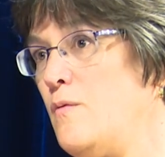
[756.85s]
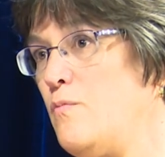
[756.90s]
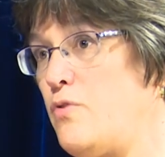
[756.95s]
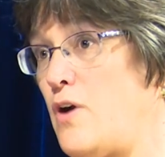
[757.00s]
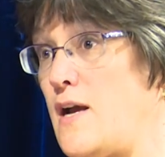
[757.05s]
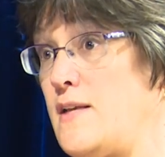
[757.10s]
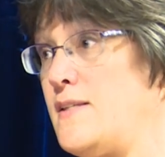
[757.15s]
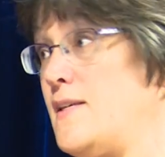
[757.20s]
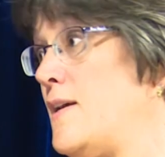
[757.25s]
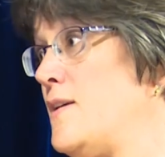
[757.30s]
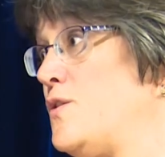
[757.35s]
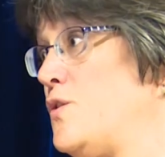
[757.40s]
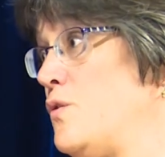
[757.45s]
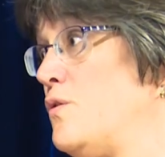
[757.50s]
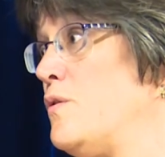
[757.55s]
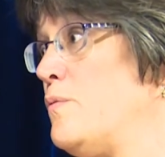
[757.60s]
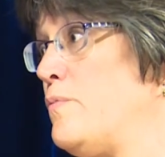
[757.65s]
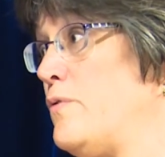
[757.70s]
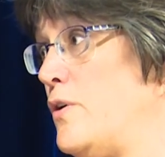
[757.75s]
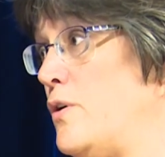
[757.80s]
process
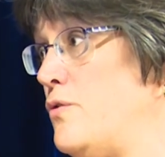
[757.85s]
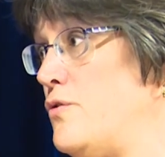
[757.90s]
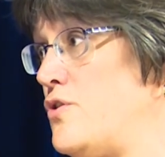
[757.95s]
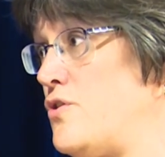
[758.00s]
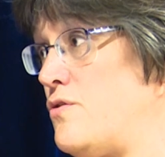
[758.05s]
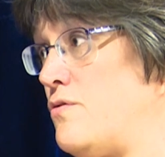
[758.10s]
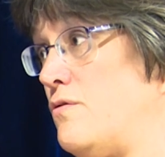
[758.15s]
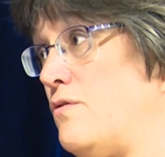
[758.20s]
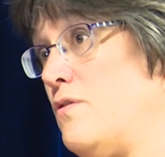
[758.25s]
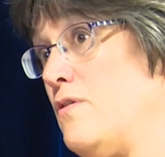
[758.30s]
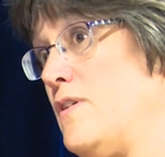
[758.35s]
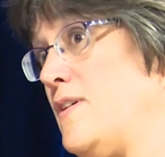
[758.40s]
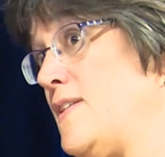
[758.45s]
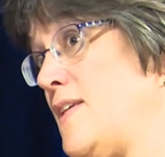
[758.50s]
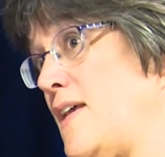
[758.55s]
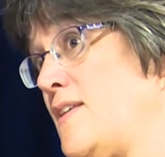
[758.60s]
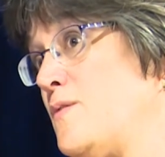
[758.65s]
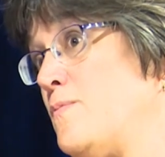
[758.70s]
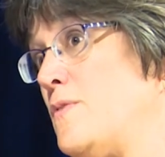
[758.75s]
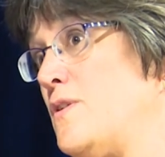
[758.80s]
or approach or
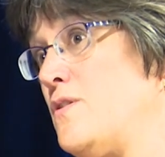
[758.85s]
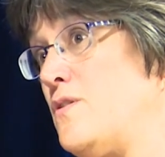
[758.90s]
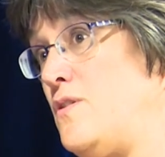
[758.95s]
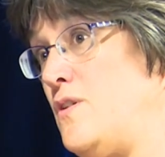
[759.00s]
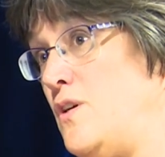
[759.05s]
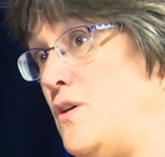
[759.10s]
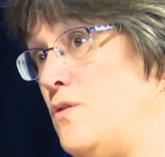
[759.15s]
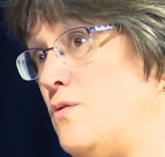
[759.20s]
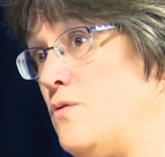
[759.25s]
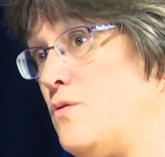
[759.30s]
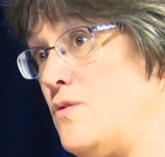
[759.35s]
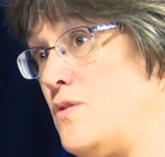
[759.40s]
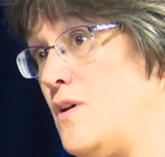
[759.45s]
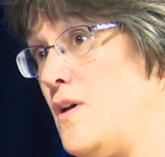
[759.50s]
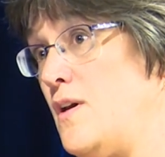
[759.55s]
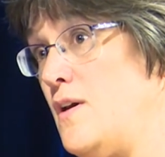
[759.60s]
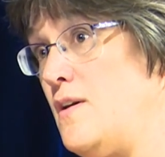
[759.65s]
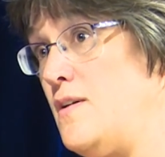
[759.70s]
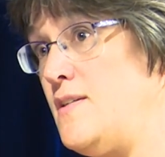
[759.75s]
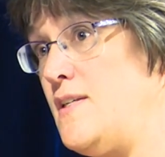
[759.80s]
assessments to use
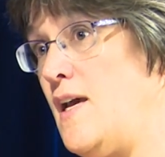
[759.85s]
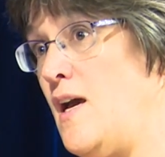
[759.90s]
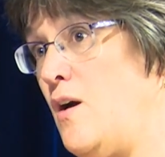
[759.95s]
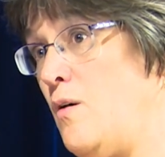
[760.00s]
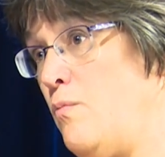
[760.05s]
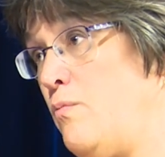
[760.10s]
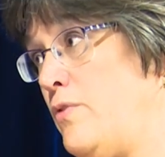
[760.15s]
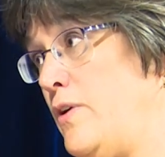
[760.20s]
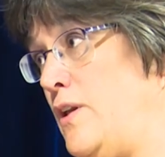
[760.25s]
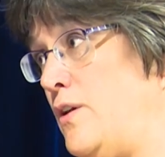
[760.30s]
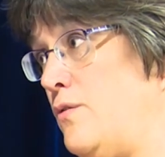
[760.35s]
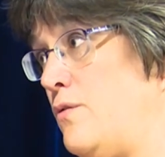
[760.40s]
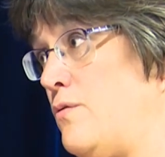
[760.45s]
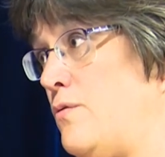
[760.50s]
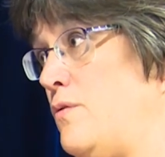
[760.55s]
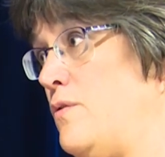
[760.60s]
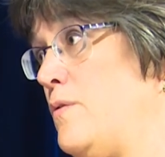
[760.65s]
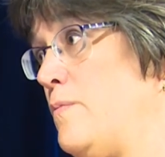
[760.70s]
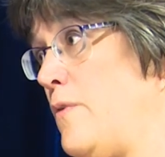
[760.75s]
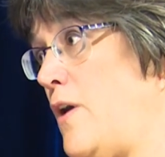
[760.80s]
to help bring you
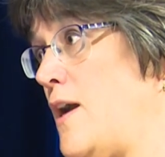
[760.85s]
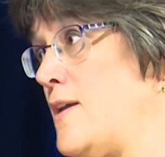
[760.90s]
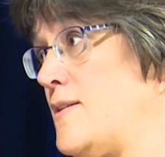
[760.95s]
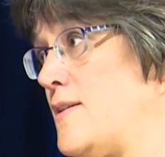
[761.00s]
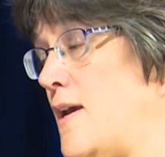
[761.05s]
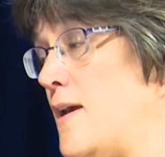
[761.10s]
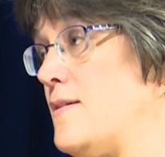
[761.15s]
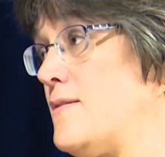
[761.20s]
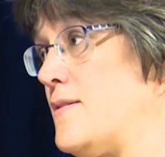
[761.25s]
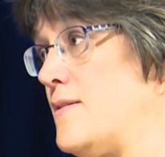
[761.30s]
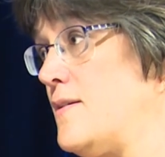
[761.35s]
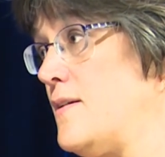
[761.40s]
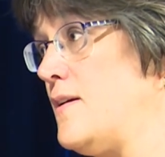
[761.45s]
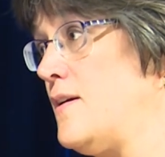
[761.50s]
through the process.